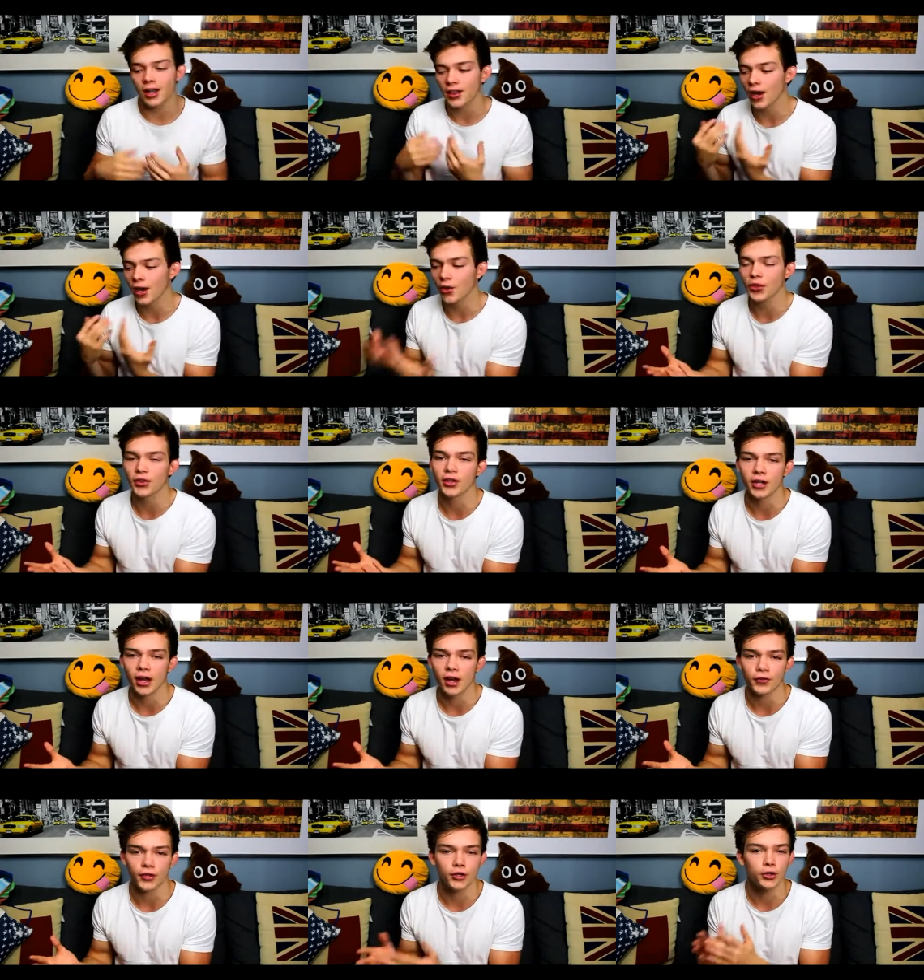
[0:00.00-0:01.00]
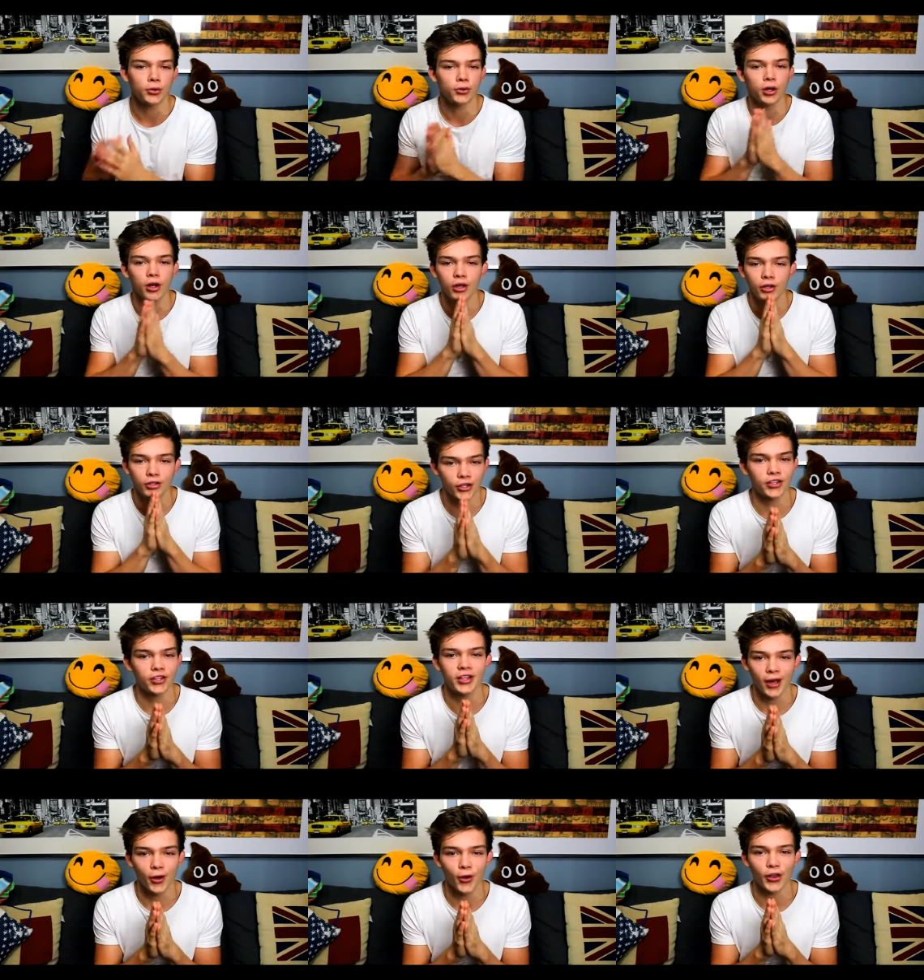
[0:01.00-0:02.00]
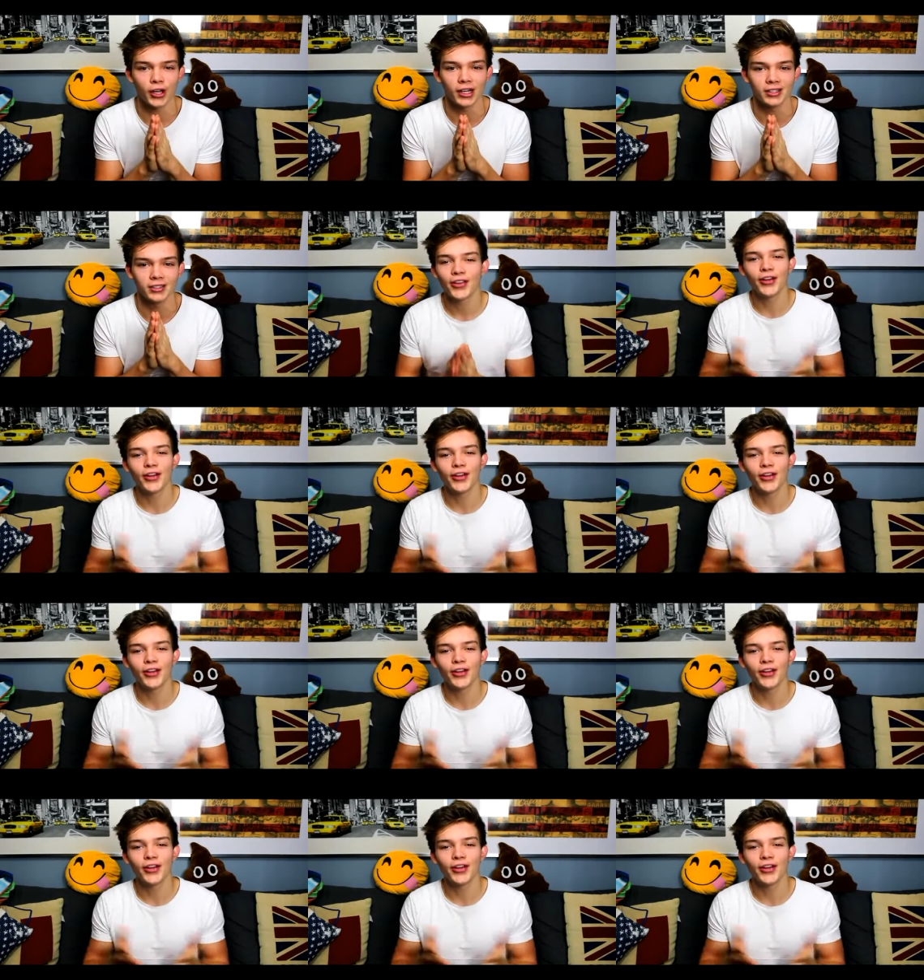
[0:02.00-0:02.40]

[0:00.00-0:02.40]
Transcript: eat healthy in the afternoon, just eat healthy.